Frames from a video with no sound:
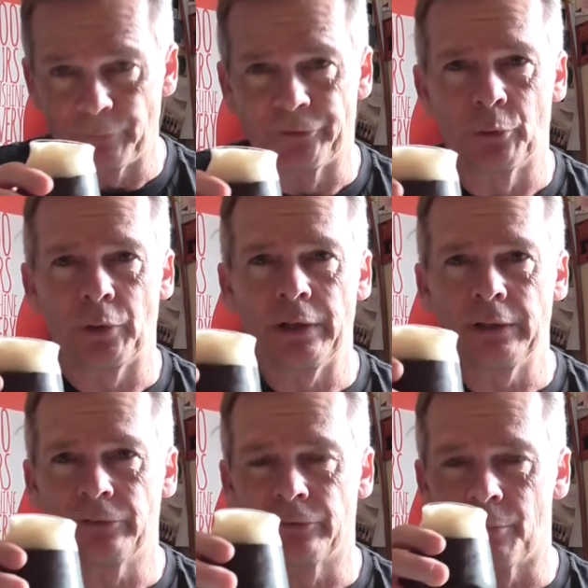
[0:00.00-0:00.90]
I'm still
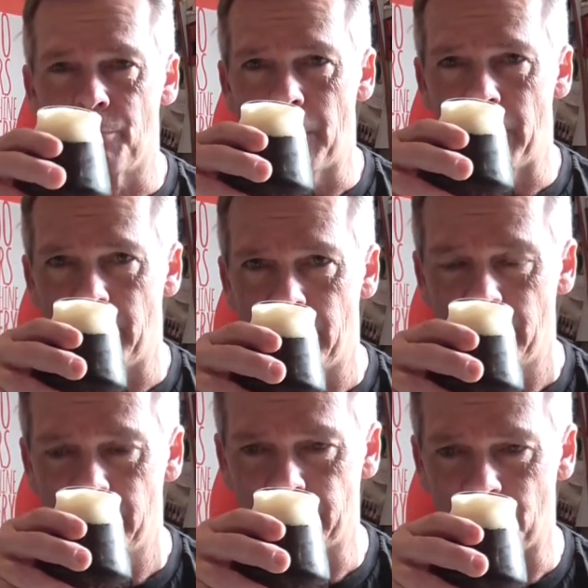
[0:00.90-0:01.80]
getting some
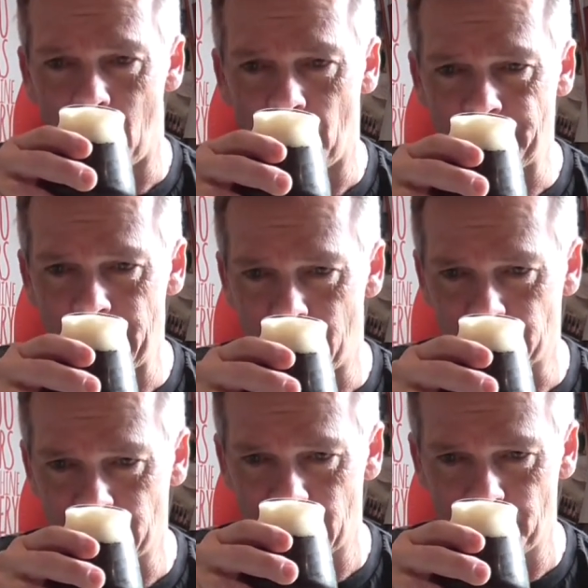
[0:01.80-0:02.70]
hop
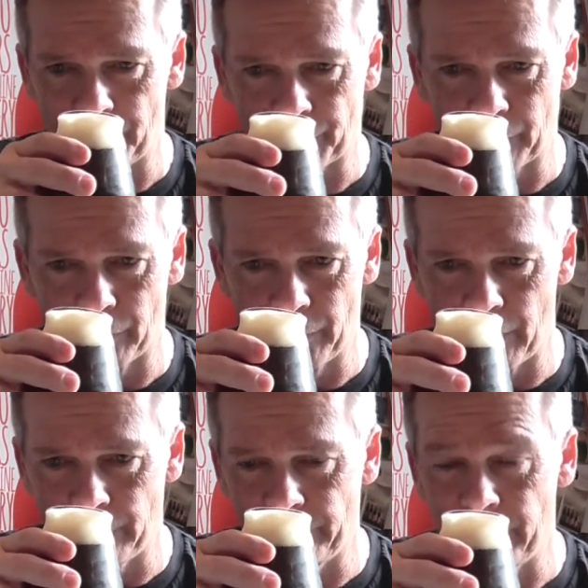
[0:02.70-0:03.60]
character coming through on the
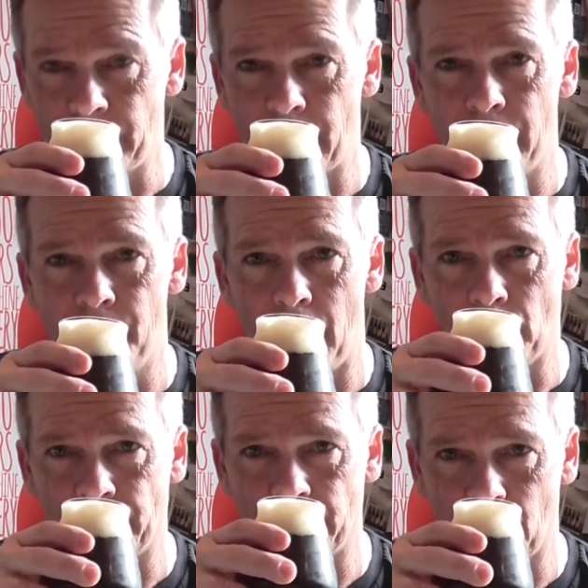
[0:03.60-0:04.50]
nose, even though the
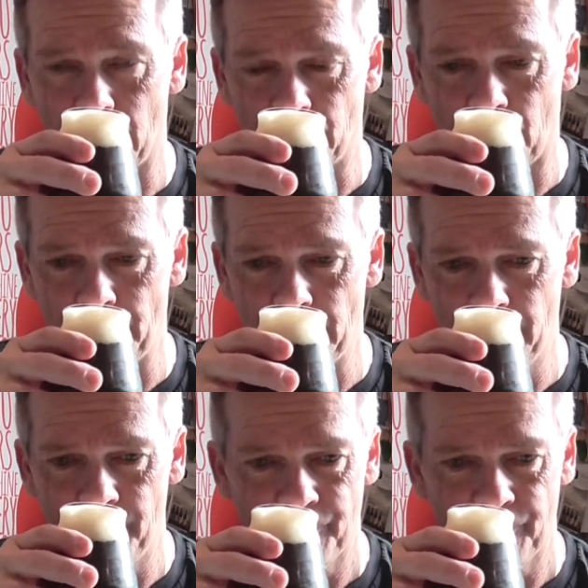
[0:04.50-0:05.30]
malt's quite dominant.